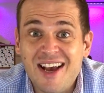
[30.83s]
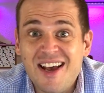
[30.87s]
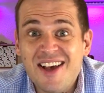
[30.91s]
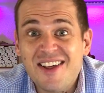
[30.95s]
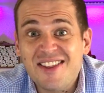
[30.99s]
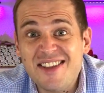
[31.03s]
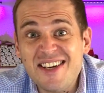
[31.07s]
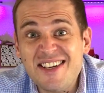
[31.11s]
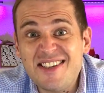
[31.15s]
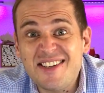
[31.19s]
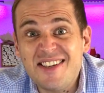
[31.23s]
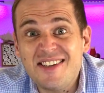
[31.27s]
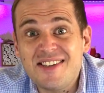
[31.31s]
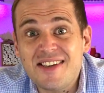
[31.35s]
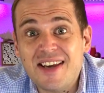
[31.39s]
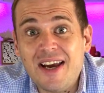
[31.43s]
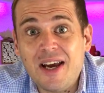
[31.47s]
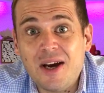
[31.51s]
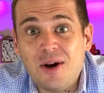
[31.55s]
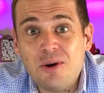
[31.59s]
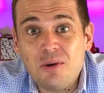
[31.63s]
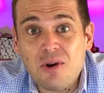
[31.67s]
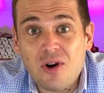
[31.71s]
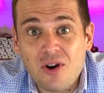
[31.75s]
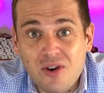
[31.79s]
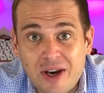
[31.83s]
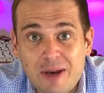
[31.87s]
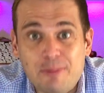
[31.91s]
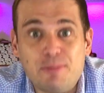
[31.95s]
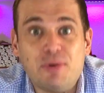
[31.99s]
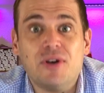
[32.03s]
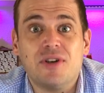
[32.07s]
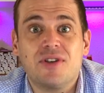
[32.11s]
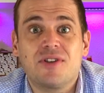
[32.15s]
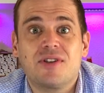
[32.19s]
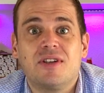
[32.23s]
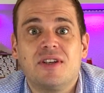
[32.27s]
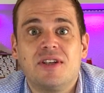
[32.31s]
this is how I
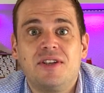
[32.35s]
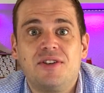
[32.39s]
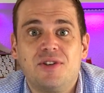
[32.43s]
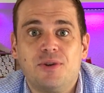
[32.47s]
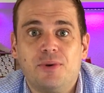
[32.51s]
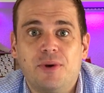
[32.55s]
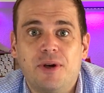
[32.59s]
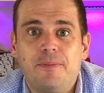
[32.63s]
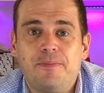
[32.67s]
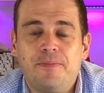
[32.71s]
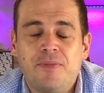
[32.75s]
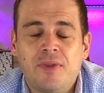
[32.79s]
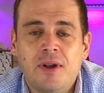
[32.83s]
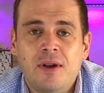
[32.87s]
personally do it.